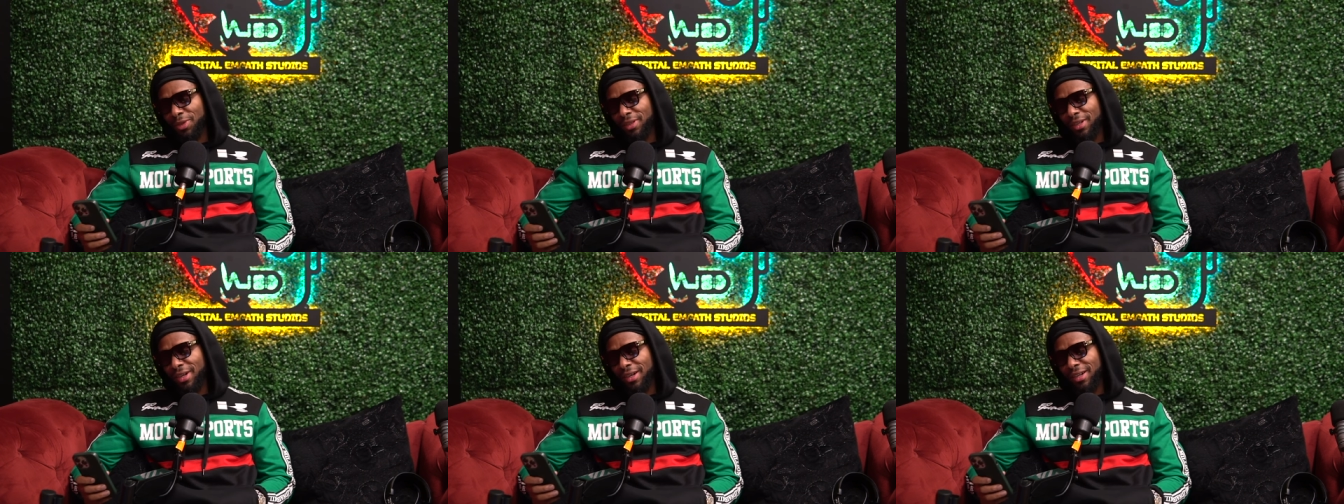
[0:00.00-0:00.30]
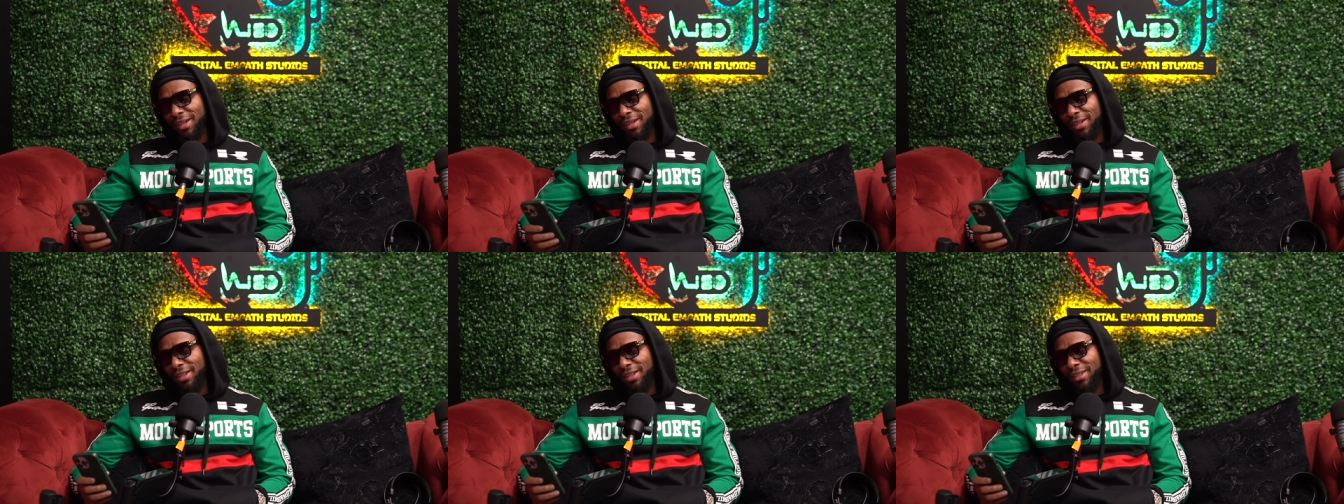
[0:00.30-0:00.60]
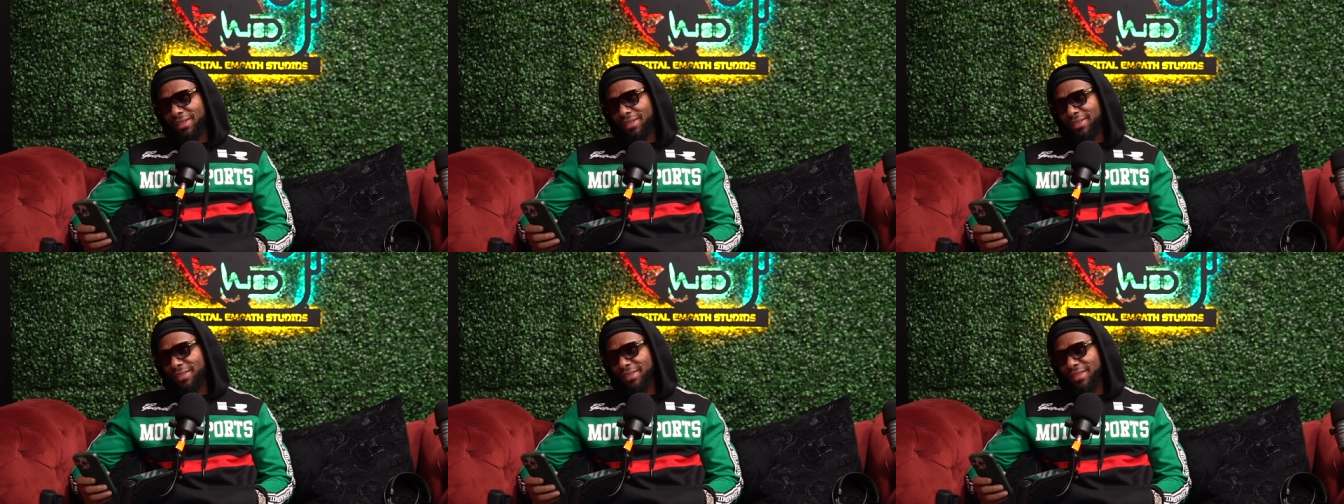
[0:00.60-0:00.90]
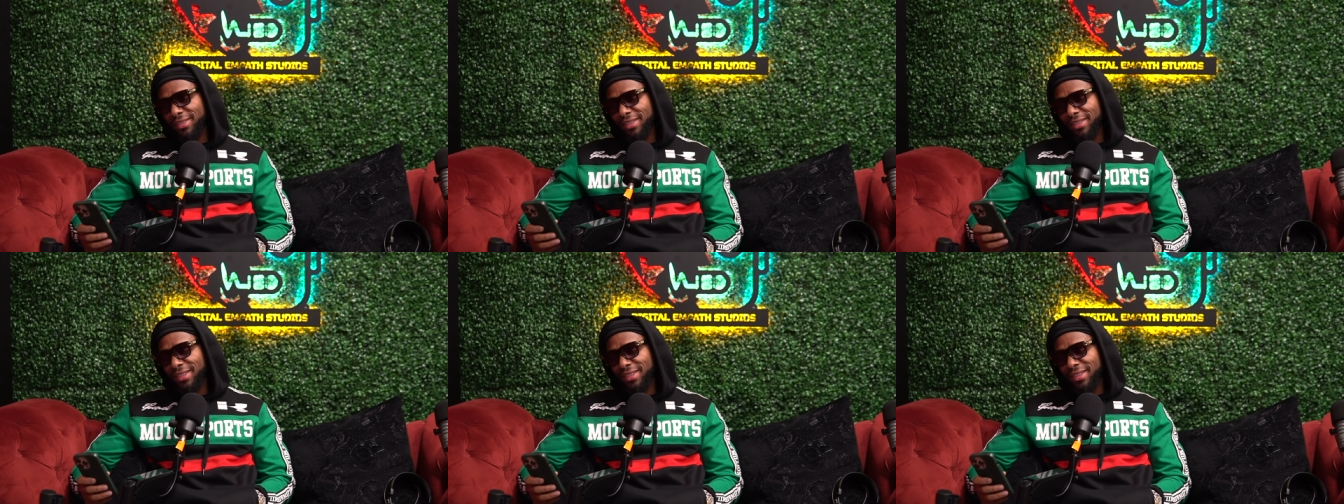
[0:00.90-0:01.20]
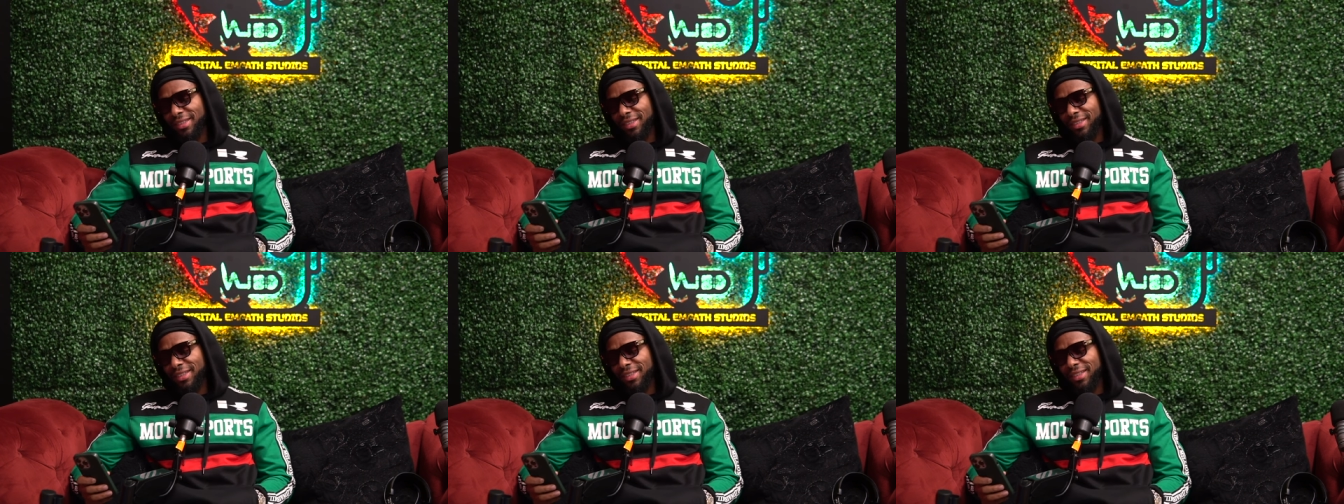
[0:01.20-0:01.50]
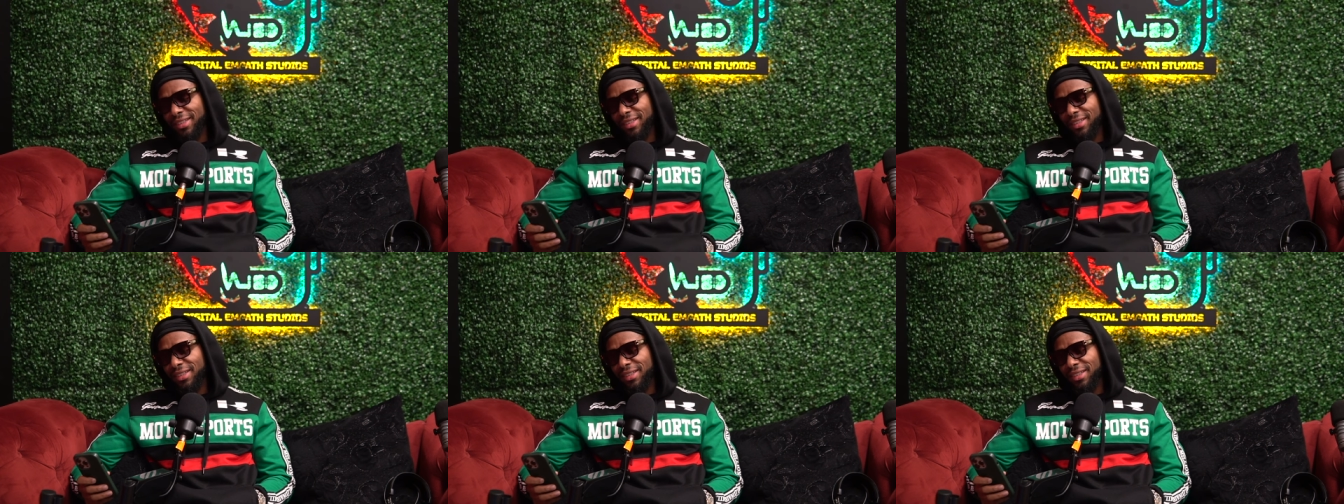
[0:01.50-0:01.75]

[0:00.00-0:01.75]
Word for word: Yeah, uh, heard that.